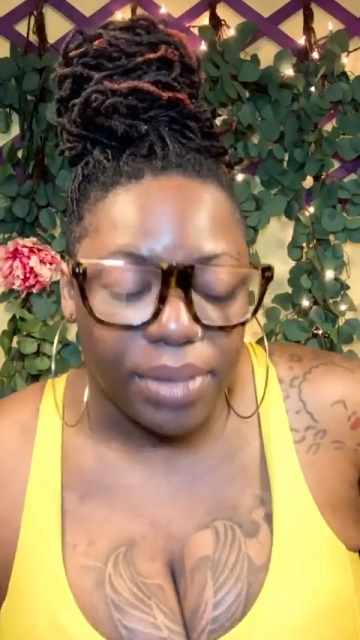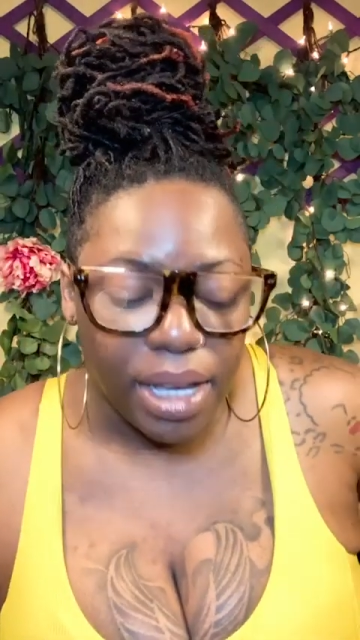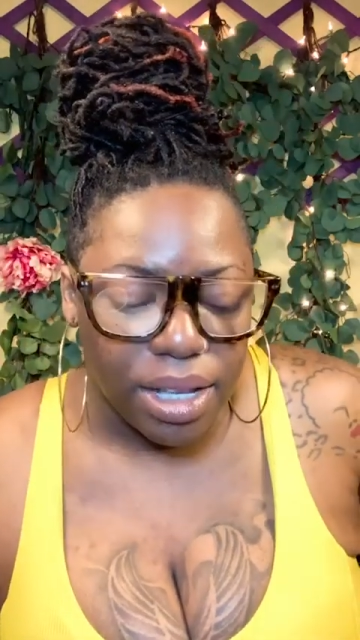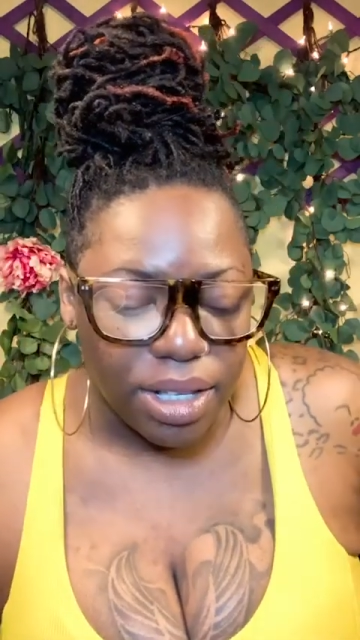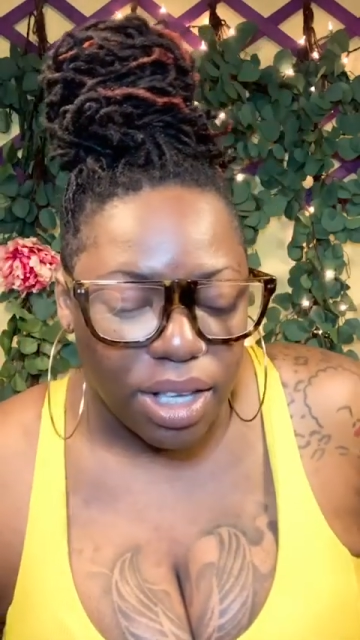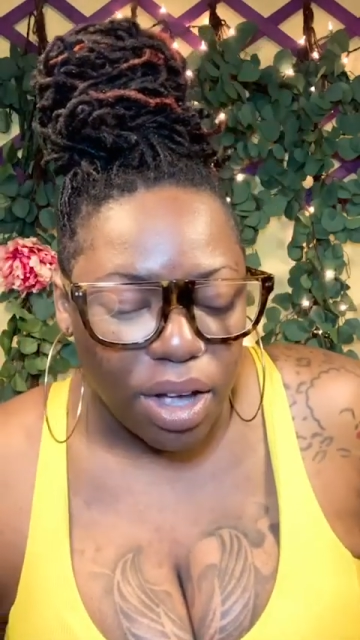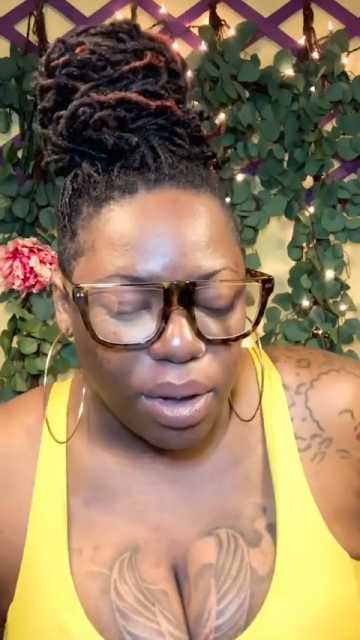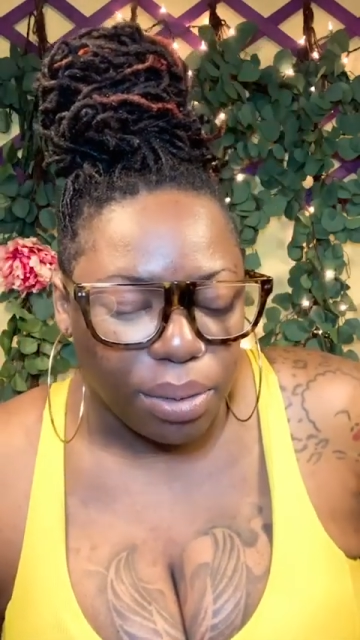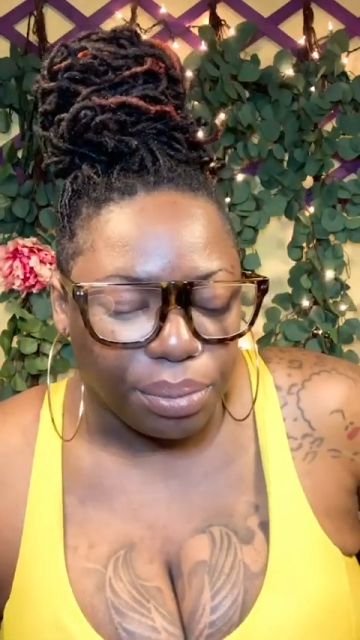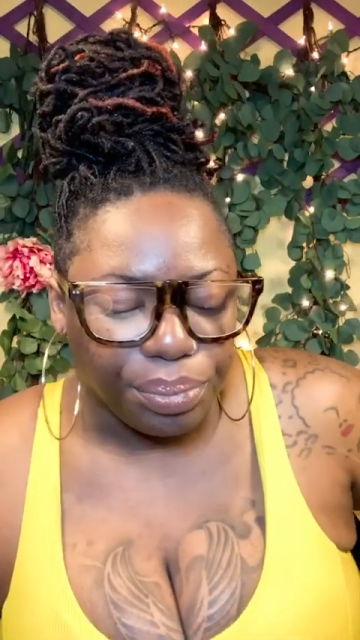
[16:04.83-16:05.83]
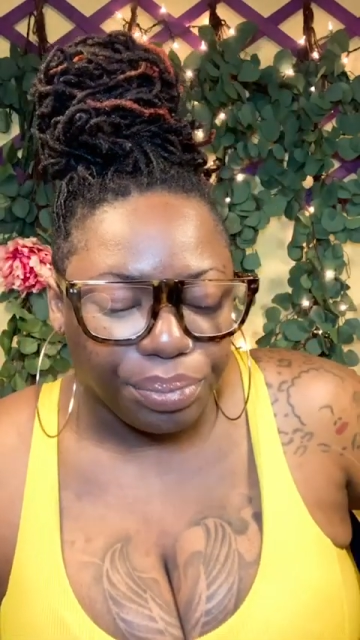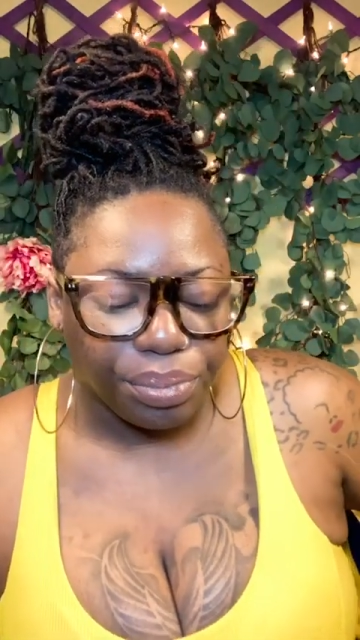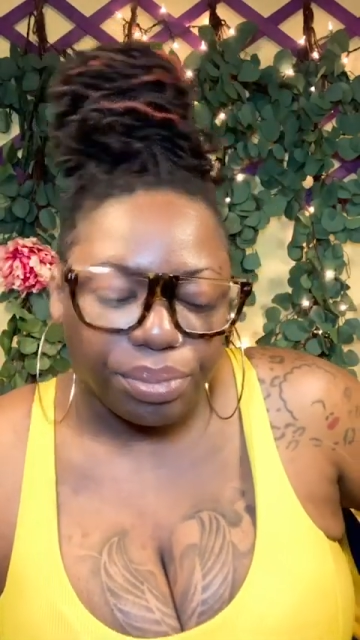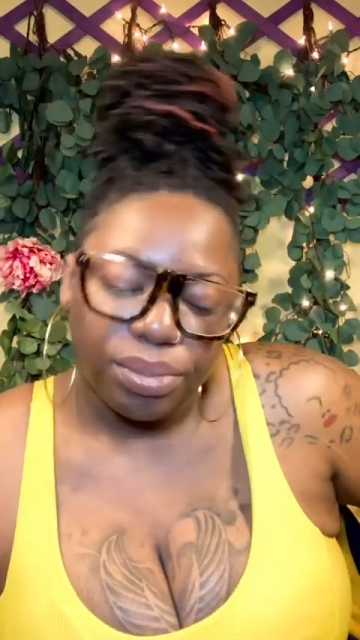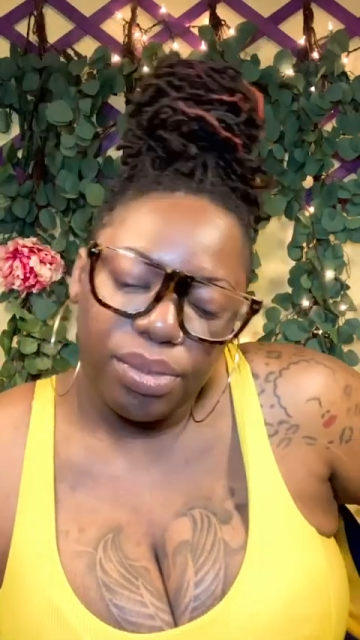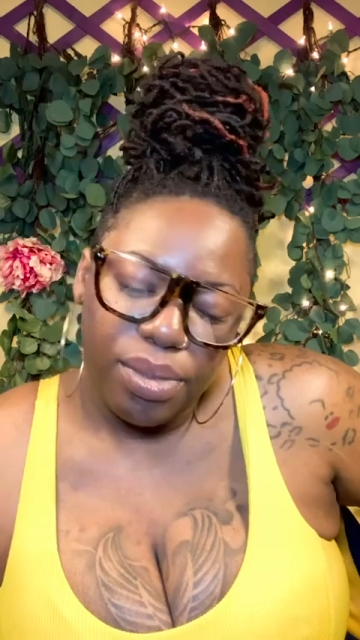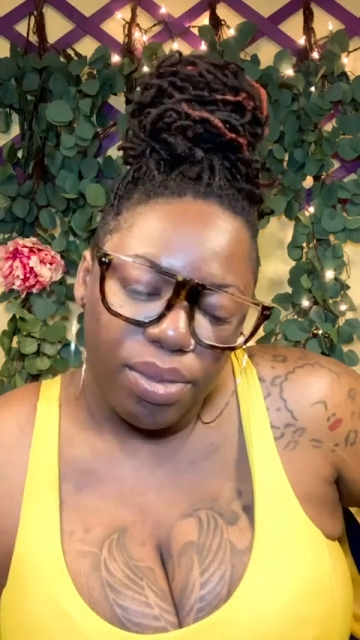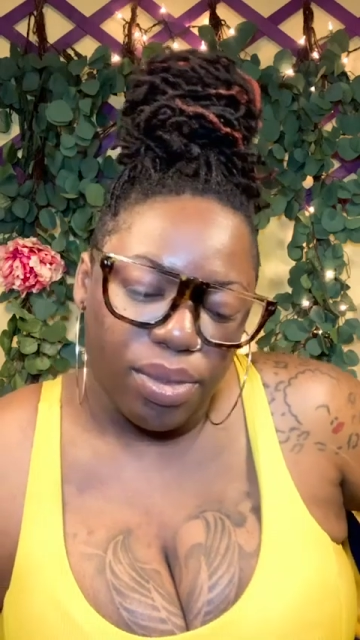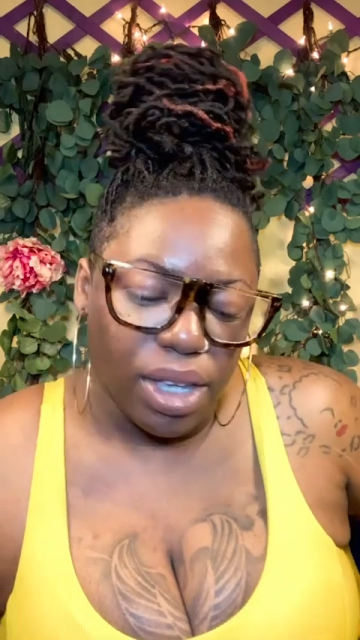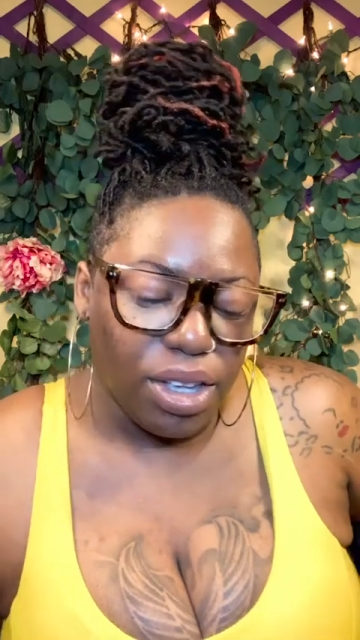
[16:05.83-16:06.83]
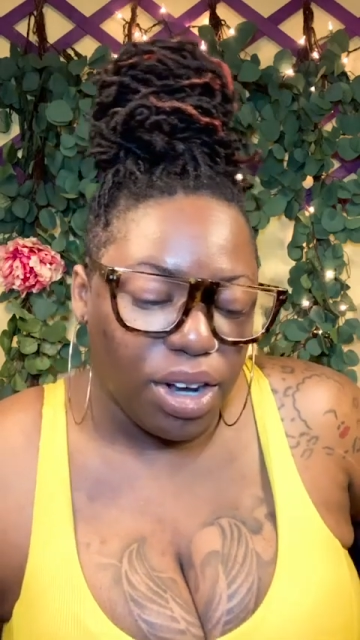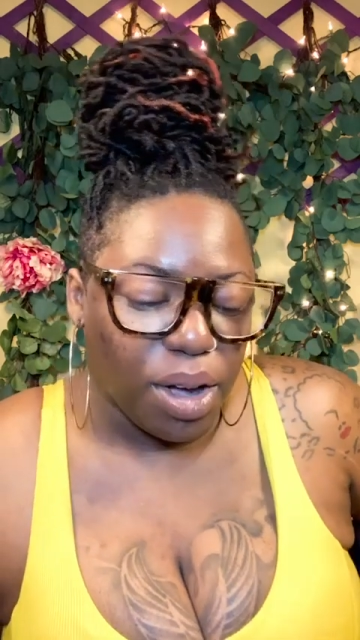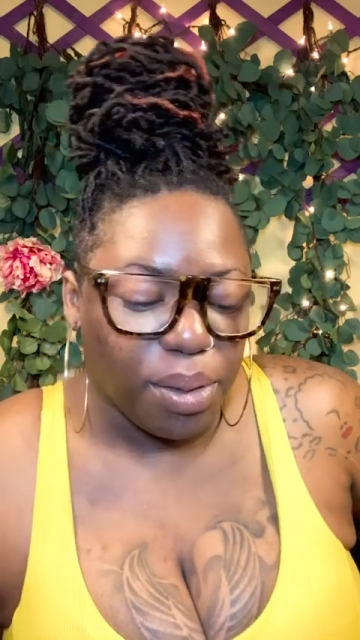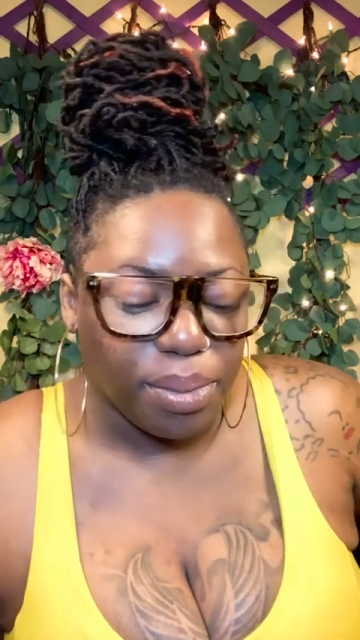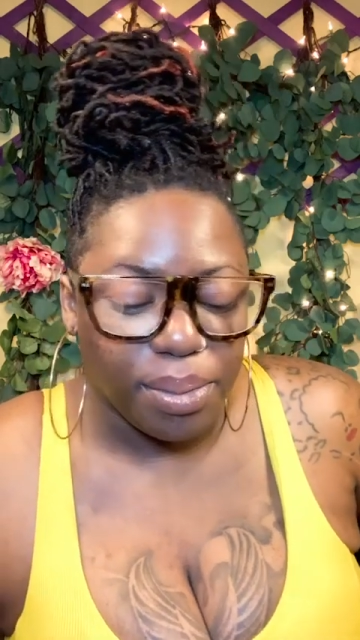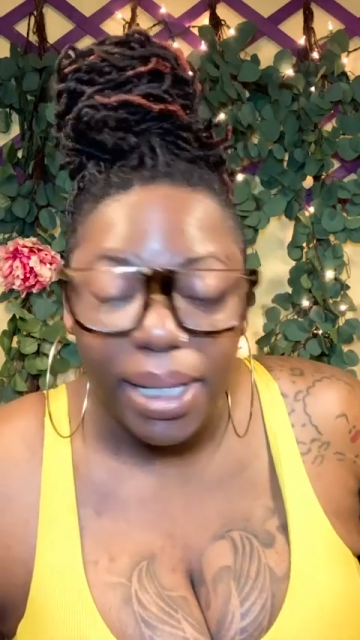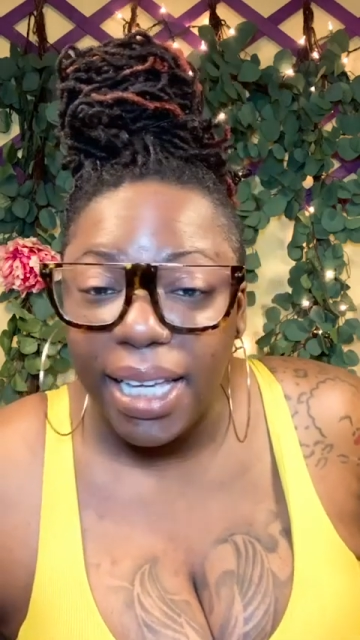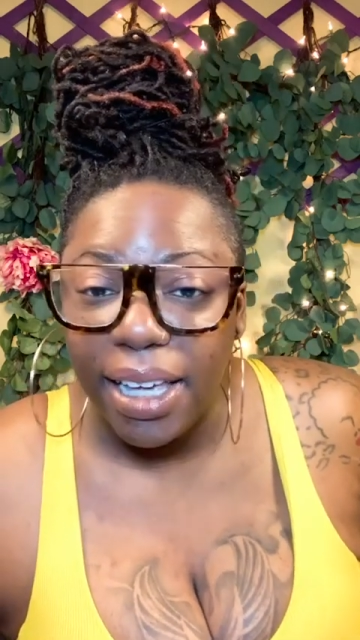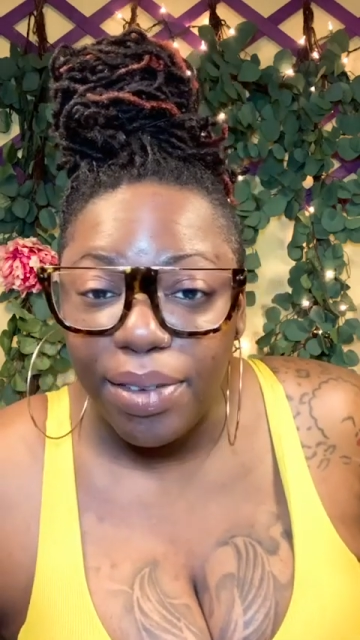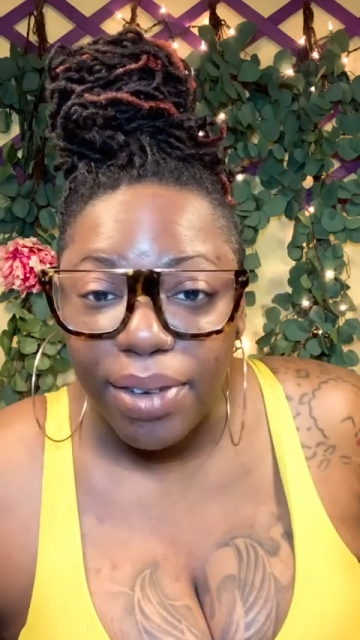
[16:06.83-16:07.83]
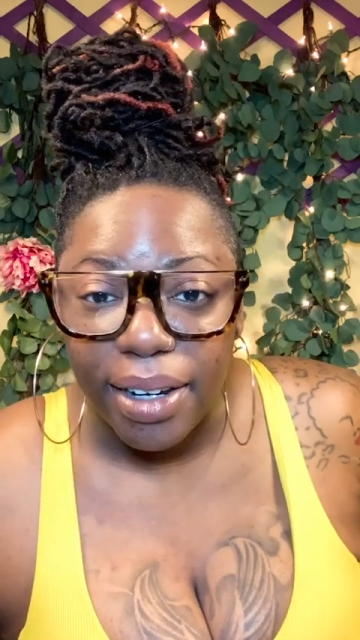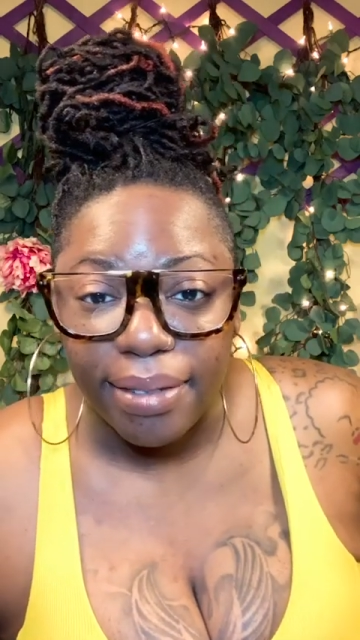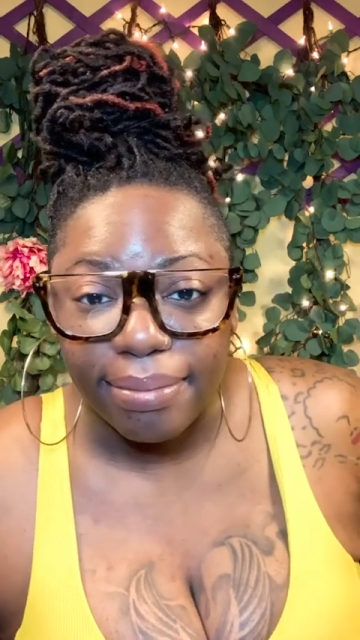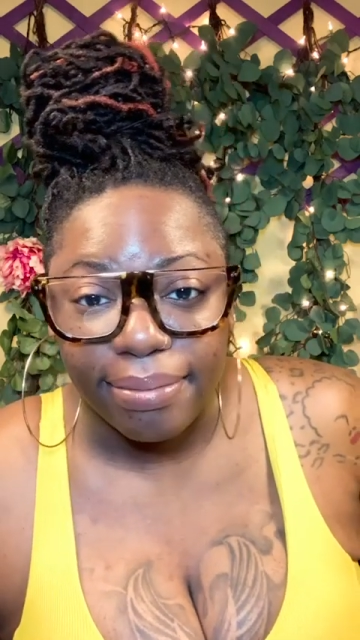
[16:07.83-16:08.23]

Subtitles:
And so, be a giver.